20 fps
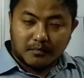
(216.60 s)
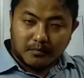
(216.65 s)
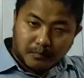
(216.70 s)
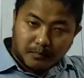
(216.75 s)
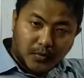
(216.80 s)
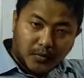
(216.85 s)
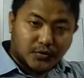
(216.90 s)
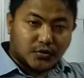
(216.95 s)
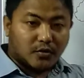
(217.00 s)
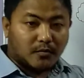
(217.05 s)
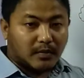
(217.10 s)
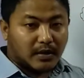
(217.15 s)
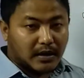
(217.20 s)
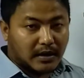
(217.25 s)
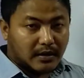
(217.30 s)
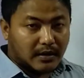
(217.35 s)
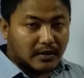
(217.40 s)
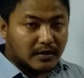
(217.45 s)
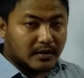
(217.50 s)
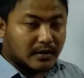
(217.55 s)
bottom
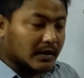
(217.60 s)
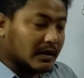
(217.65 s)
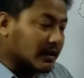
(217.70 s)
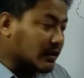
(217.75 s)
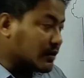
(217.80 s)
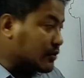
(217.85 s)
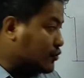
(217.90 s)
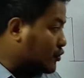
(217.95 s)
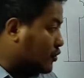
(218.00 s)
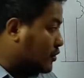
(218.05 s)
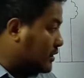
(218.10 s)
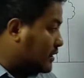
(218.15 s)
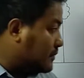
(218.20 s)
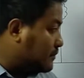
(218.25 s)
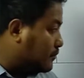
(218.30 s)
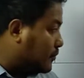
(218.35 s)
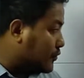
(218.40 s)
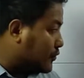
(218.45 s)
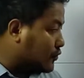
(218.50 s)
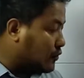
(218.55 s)
layer. So in
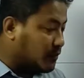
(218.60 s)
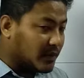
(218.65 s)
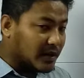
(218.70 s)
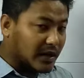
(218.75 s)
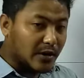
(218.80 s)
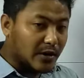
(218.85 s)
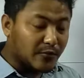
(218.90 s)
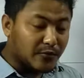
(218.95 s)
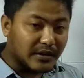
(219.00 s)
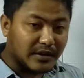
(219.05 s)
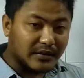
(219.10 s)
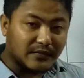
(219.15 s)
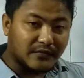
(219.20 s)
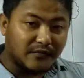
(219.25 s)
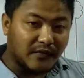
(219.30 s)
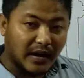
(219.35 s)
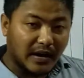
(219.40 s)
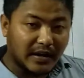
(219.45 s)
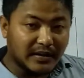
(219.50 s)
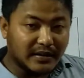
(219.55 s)
bottom layer we can
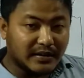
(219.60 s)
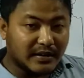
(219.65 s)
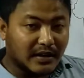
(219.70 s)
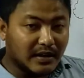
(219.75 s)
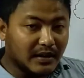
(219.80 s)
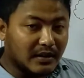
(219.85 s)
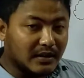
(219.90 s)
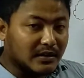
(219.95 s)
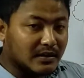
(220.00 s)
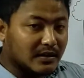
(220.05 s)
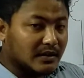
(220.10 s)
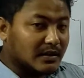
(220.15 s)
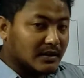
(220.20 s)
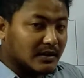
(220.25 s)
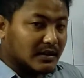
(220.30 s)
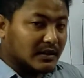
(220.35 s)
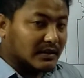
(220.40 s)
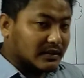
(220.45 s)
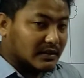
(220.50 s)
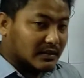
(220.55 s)
find the
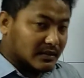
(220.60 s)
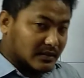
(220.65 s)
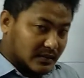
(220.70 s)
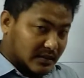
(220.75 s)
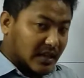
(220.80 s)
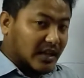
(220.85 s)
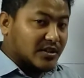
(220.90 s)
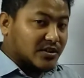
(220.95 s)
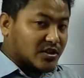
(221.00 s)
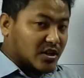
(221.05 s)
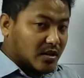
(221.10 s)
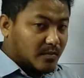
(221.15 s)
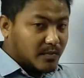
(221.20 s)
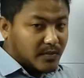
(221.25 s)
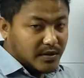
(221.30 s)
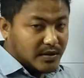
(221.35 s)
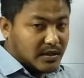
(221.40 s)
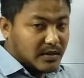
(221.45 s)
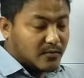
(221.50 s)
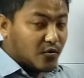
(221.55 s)
denser
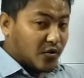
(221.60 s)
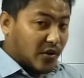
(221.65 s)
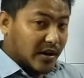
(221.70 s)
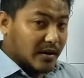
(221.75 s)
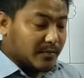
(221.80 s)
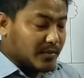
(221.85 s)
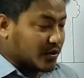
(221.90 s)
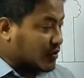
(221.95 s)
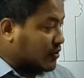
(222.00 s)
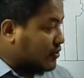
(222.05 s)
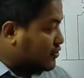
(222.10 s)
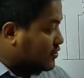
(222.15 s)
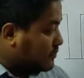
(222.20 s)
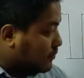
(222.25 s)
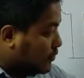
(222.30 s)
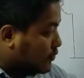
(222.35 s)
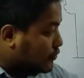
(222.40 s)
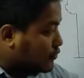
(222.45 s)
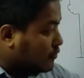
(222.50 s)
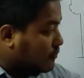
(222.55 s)
medium. Why? Because the
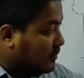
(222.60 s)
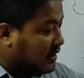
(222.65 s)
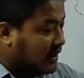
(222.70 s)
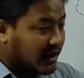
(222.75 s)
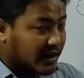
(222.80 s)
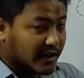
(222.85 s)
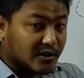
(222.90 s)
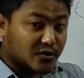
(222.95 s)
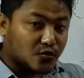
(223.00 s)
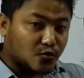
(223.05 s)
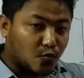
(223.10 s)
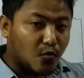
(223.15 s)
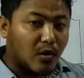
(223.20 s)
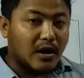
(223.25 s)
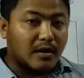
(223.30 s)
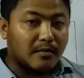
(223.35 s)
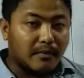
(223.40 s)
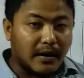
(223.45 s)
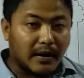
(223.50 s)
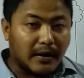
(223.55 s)
bottom layer is
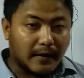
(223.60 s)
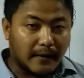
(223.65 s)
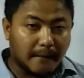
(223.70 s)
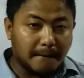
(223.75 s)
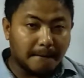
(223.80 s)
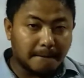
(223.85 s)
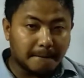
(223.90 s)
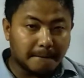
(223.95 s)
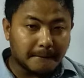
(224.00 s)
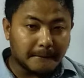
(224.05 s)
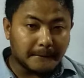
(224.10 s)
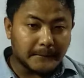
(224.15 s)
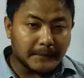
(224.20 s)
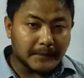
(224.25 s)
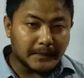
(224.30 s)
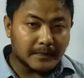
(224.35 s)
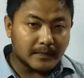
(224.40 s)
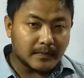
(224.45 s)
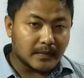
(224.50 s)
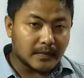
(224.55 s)
warmer,
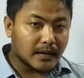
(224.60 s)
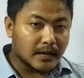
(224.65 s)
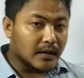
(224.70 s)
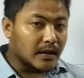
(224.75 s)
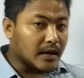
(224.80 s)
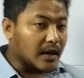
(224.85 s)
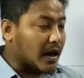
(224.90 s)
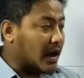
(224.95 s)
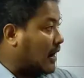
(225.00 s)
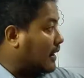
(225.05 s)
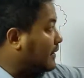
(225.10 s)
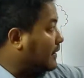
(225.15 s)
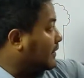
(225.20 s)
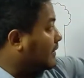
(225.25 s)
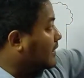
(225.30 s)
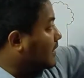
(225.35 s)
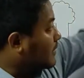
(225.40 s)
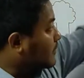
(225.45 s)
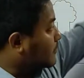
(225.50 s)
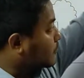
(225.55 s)
and
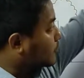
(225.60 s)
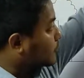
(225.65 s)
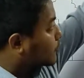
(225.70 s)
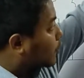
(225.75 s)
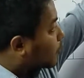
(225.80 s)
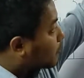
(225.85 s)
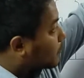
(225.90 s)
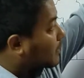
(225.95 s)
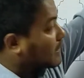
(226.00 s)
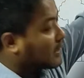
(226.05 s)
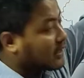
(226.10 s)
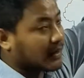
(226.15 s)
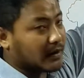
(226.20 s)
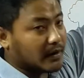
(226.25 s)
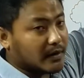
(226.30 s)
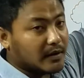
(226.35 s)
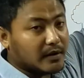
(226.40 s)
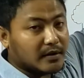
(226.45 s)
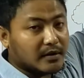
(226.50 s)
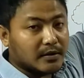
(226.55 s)
the top
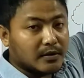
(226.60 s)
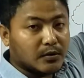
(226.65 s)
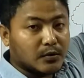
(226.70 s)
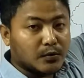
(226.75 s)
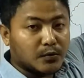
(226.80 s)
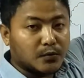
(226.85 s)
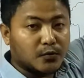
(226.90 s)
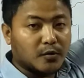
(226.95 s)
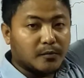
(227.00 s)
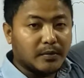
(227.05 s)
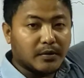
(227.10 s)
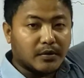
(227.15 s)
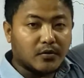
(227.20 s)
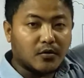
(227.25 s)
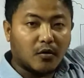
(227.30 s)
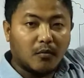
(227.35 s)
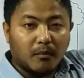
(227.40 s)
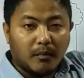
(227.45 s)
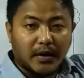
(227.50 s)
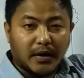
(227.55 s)
layer will be
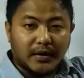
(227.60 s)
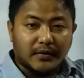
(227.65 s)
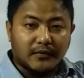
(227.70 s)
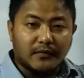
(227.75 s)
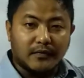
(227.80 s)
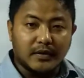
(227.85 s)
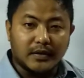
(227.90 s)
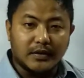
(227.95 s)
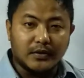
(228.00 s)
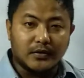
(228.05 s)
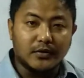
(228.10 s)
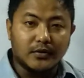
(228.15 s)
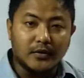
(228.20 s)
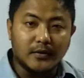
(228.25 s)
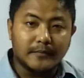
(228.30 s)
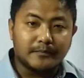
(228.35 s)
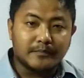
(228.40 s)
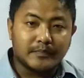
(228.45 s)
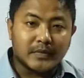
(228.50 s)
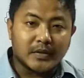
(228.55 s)
comparatively your
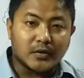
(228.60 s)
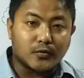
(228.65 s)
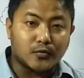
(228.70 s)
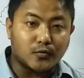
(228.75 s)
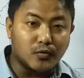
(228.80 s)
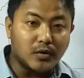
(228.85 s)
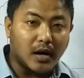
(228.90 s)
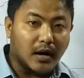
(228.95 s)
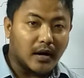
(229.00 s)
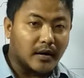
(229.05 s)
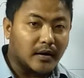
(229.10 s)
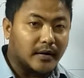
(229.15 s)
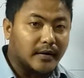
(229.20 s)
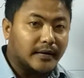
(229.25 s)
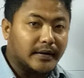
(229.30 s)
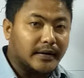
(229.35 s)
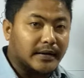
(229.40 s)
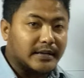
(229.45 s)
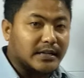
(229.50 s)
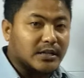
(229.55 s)
cooler.
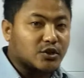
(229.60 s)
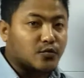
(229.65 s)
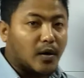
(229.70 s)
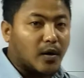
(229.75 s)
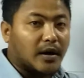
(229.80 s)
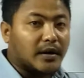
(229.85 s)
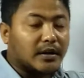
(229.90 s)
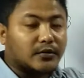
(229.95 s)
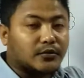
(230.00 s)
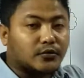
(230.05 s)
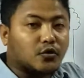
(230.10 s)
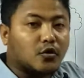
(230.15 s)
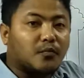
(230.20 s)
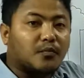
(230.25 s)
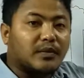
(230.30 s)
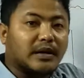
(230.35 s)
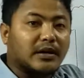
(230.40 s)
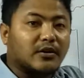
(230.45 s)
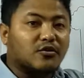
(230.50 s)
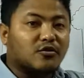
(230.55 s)
That is why the top
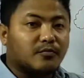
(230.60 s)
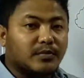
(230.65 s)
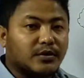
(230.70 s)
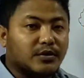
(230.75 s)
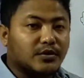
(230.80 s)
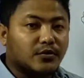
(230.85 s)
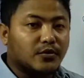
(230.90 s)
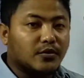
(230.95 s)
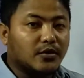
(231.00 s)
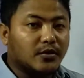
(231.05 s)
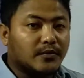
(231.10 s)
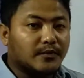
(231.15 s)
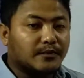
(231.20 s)
layer will be your